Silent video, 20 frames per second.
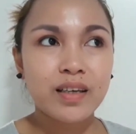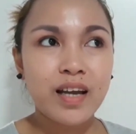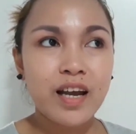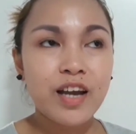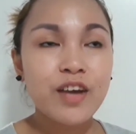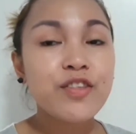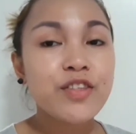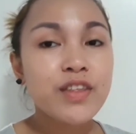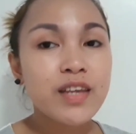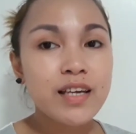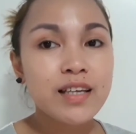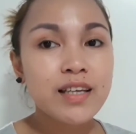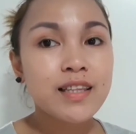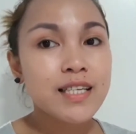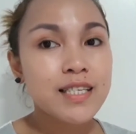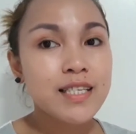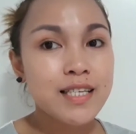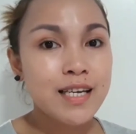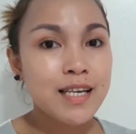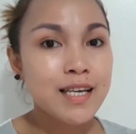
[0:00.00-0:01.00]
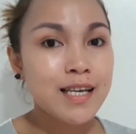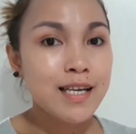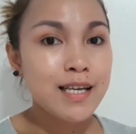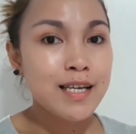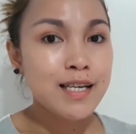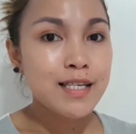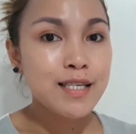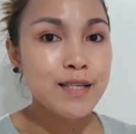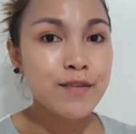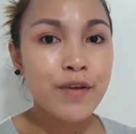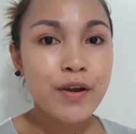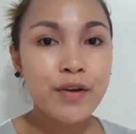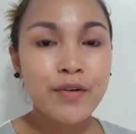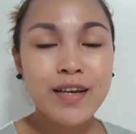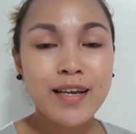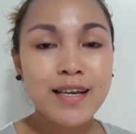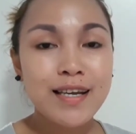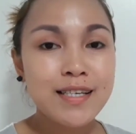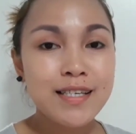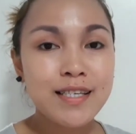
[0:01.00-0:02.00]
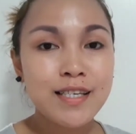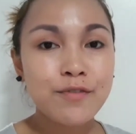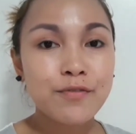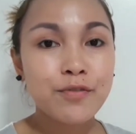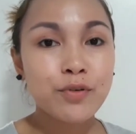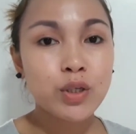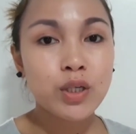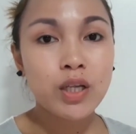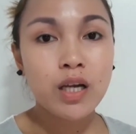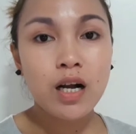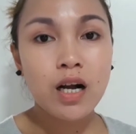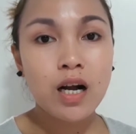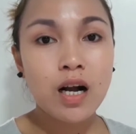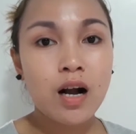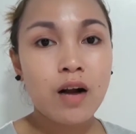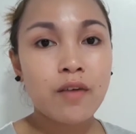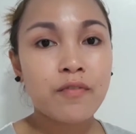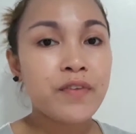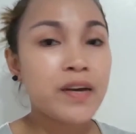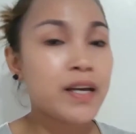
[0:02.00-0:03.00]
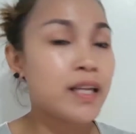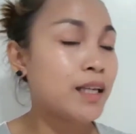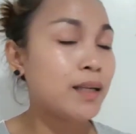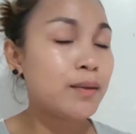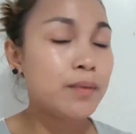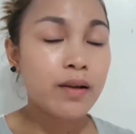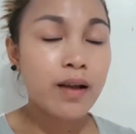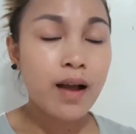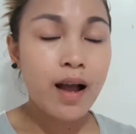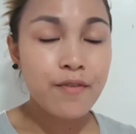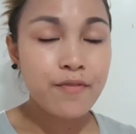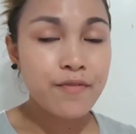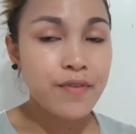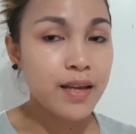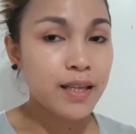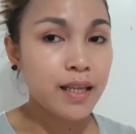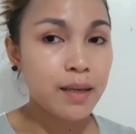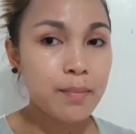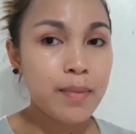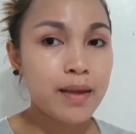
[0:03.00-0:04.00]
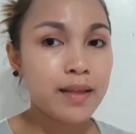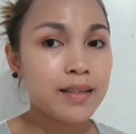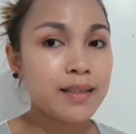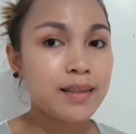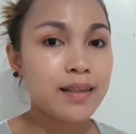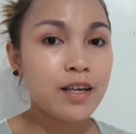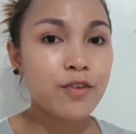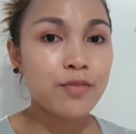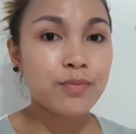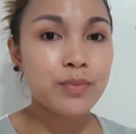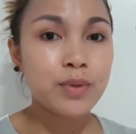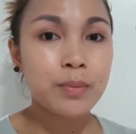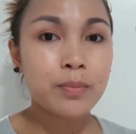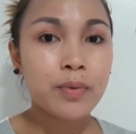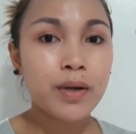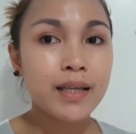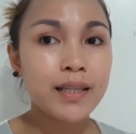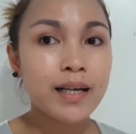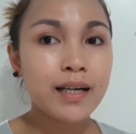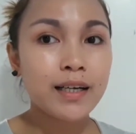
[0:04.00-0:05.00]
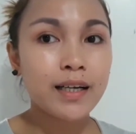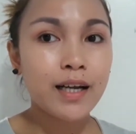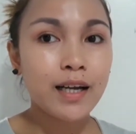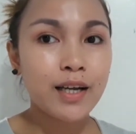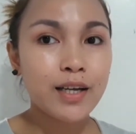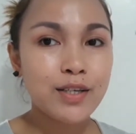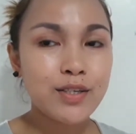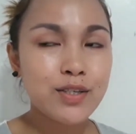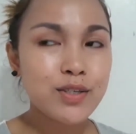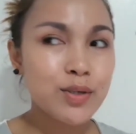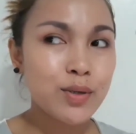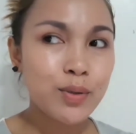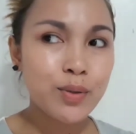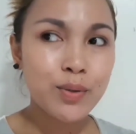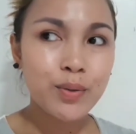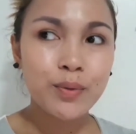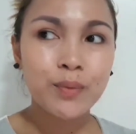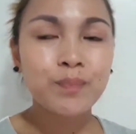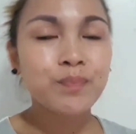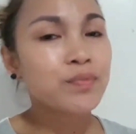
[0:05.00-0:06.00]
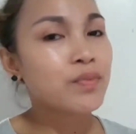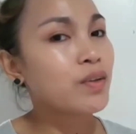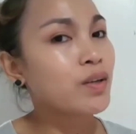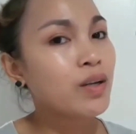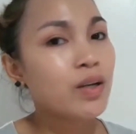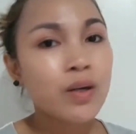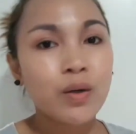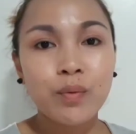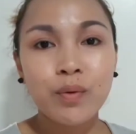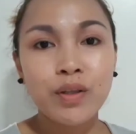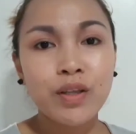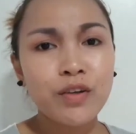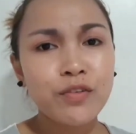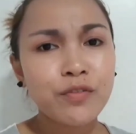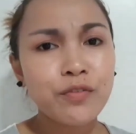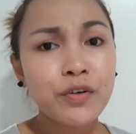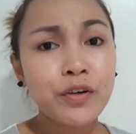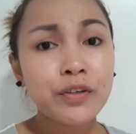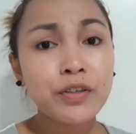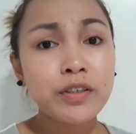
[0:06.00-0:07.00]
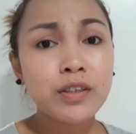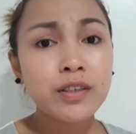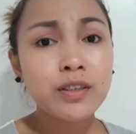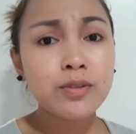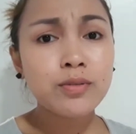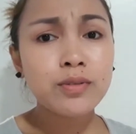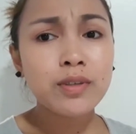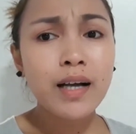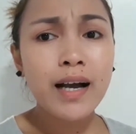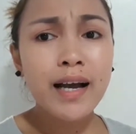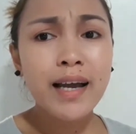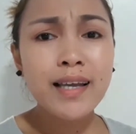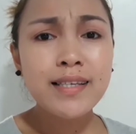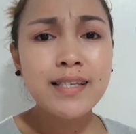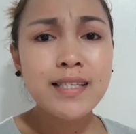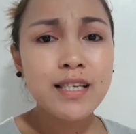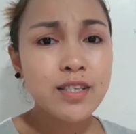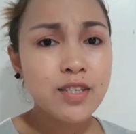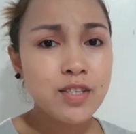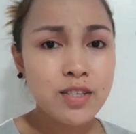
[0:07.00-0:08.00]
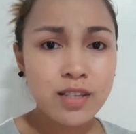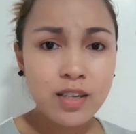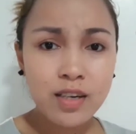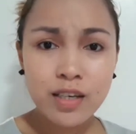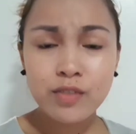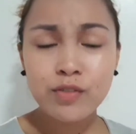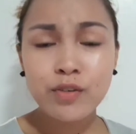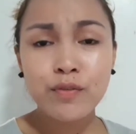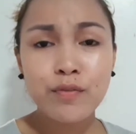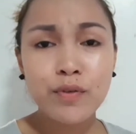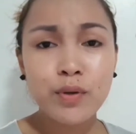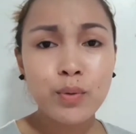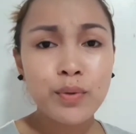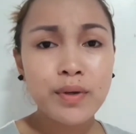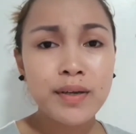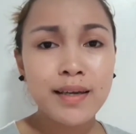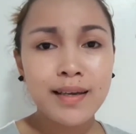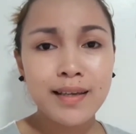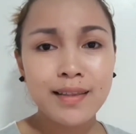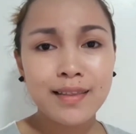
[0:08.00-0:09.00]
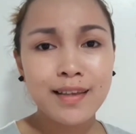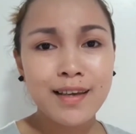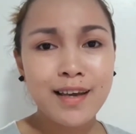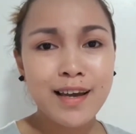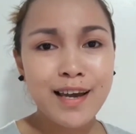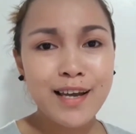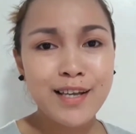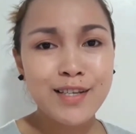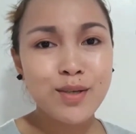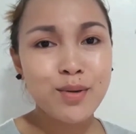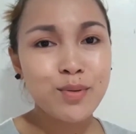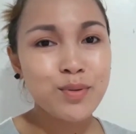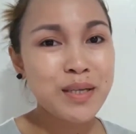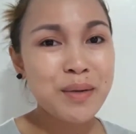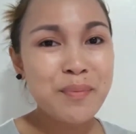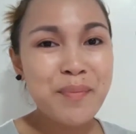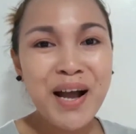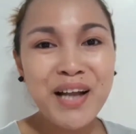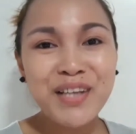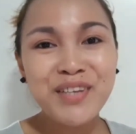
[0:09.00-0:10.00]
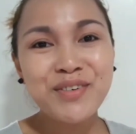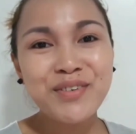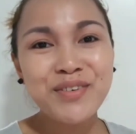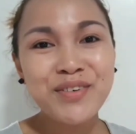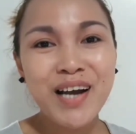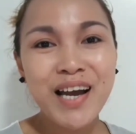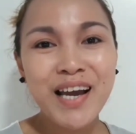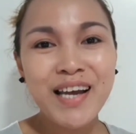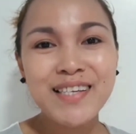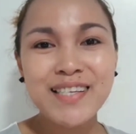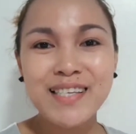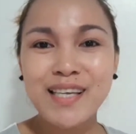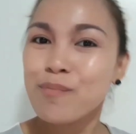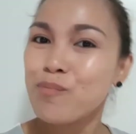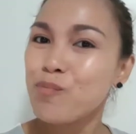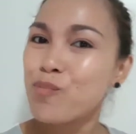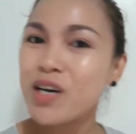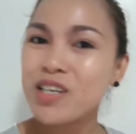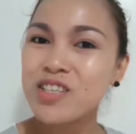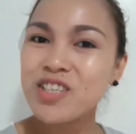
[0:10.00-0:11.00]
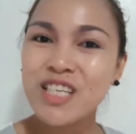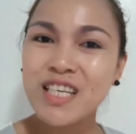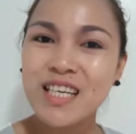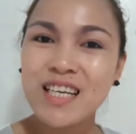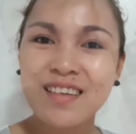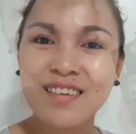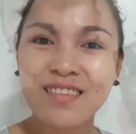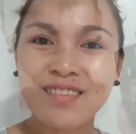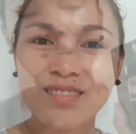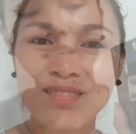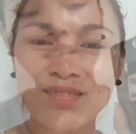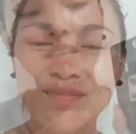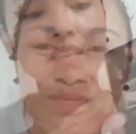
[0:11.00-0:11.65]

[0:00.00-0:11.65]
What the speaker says: I think this is very easy for the availability of the product, guys. So without further ado, guys, let's start reviewing it, guys. So samahan niyo ko, guys. Keep watching.